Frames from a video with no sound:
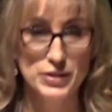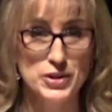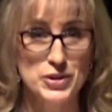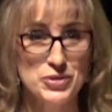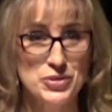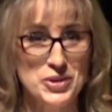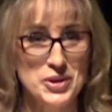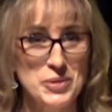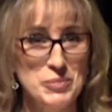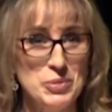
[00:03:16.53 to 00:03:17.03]
The
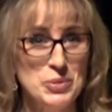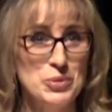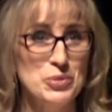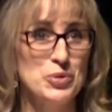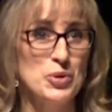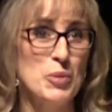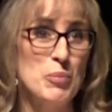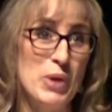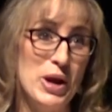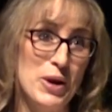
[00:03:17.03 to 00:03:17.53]

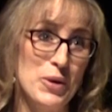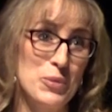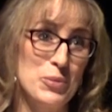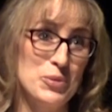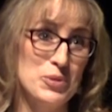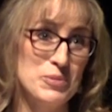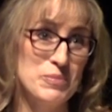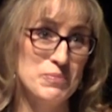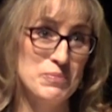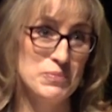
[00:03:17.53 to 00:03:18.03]
examples
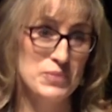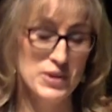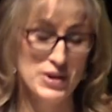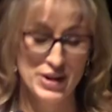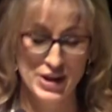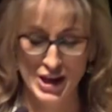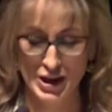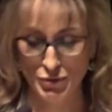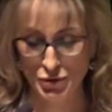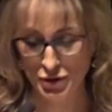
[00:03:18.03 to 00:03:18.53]
abound,
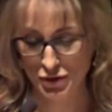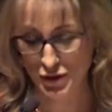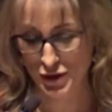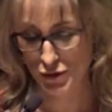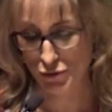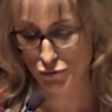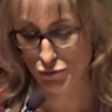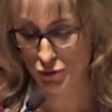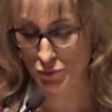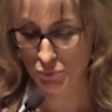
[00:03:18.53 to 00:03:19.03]

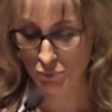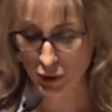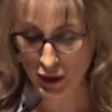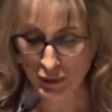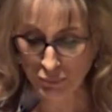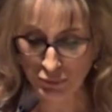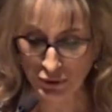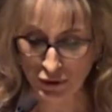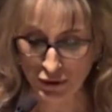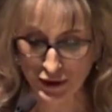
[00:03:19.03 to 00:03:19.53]
everything from
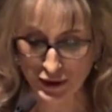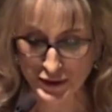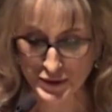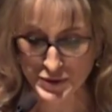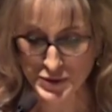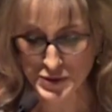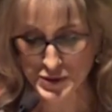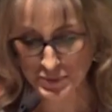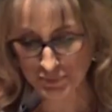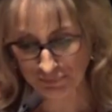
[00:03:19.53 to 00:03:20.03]

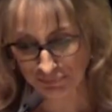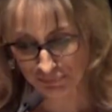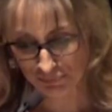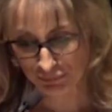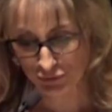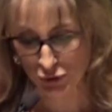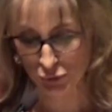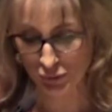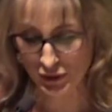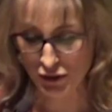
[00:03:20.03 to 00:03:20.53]
pipelines
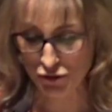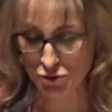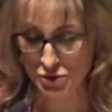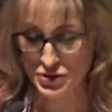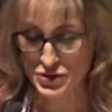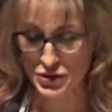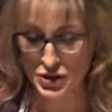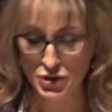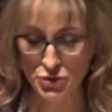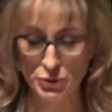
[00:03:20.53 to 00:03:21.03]
to
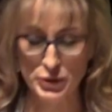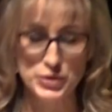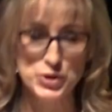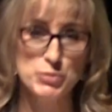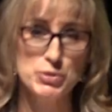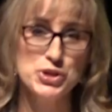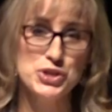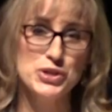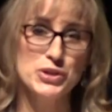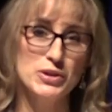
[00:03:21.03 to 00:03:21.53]
electricity
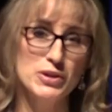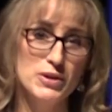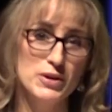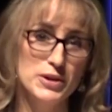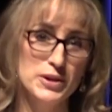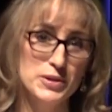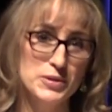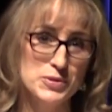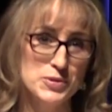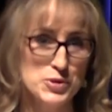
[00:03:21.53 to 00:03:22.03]
transmission
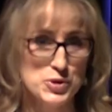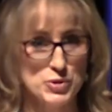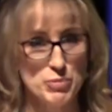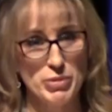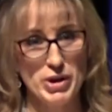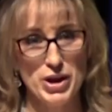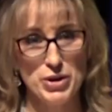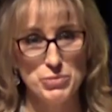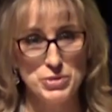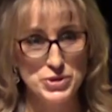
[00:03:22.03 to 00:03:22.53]
lines to
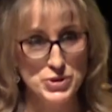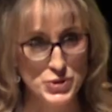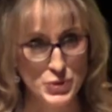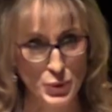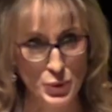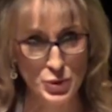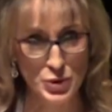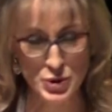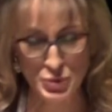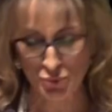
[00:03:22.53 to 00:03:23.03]
battery
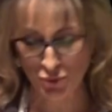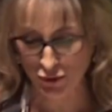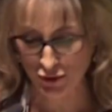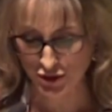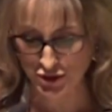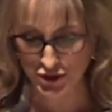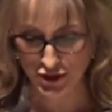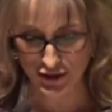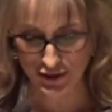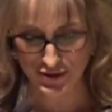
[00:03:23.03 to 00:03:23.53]
storage
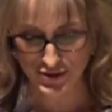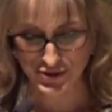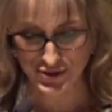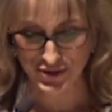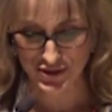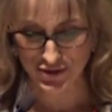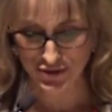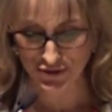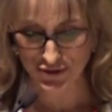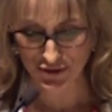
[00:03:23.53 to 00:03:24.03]

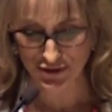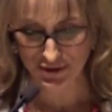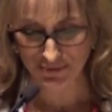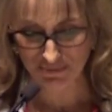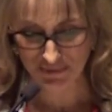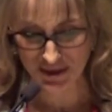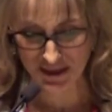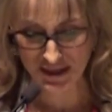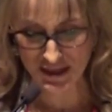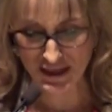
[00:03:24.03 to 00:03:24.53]
projects and
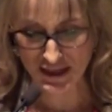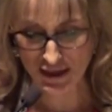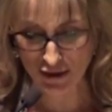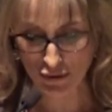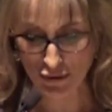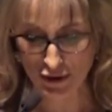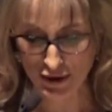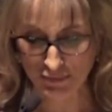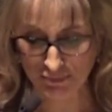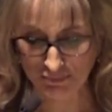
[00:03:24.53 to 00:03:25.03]
on
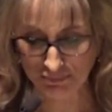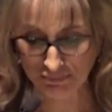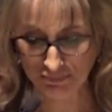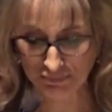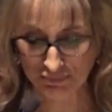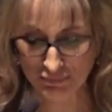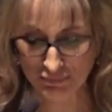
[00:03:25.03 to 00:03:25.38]
and on.